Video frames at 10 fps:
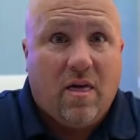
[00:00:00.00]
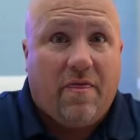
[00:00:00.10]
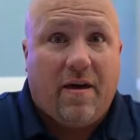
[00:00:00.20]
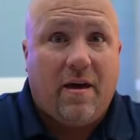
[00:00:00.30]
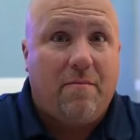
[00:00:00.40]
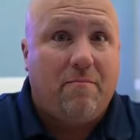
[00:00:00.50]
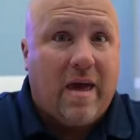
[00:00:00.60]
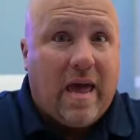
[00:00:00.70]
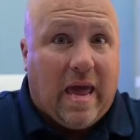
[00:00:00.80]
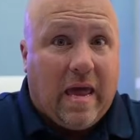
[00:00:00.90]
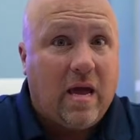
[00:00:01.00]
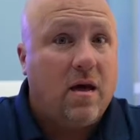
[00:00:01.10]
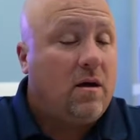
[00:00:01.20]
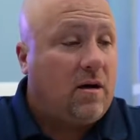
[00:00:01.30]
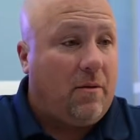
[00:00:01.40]
they may
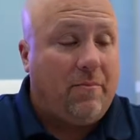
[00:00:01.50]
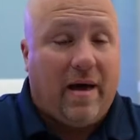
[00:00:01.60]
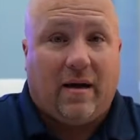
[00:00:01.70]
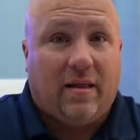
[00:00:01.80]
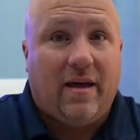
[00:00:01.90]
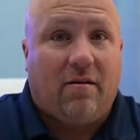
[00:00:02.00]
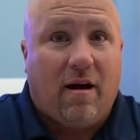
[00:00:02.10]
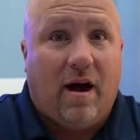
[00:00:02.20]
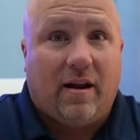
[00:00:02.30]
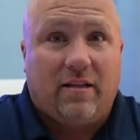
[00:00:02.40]
come back later on